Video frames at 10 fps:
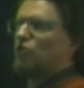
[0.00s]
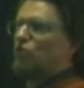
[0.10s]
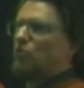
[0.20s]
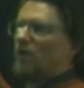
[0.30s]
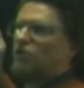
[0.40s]

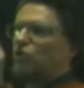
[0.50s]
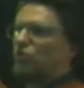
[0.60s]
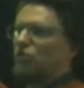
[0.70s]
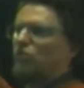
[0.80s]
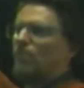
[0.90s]
wedge
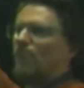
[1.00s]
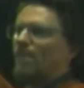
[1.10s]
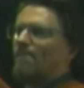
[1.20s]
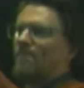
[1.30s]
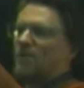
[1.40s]
true
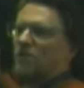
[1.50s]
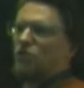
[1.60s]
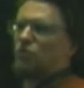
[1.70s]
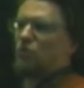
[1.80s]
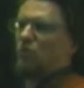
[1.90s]
is
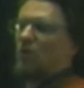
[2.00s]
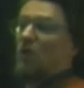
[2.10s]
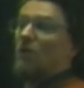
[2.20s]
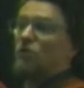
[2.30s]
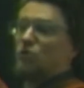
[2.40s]
true.
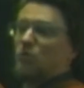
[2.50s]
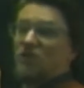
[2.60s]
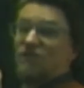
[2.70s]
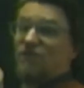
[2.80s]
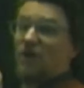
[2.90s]
True wedge
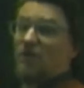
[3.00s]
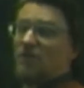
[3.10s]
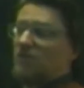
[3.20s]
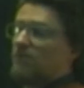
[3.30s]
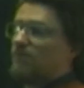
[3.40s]

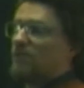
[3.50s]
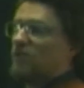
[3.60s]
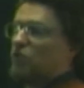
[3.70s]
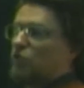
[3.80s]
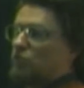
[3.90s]
false is
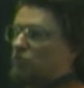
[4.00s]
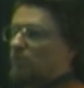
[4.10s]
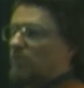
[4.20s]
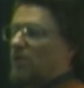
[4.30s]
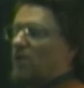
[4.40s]
true.
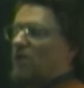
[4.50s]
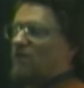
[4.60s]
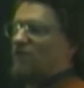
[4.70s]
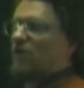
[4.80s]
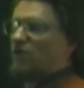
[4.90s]

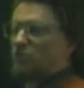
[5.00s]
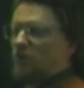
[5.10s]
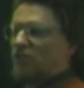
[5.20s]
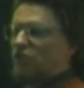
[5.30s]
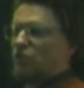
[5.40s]
False
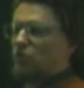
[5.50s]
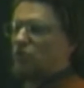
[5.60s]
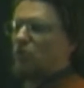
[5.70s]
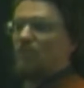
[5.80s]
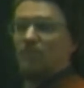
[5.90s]
wedge true
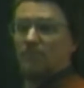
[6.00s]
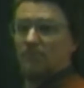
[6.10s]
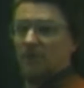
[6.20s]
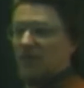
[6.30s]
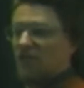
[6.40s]

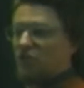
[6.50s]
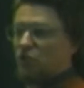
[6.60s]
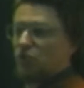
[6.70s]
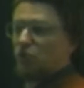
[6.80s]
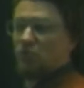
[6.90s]
is
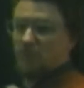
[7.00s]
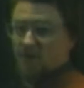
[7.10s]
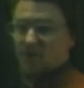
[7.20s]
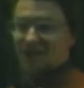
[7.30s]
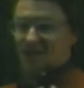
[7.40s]
true. Remember,
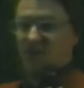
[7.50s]
anytime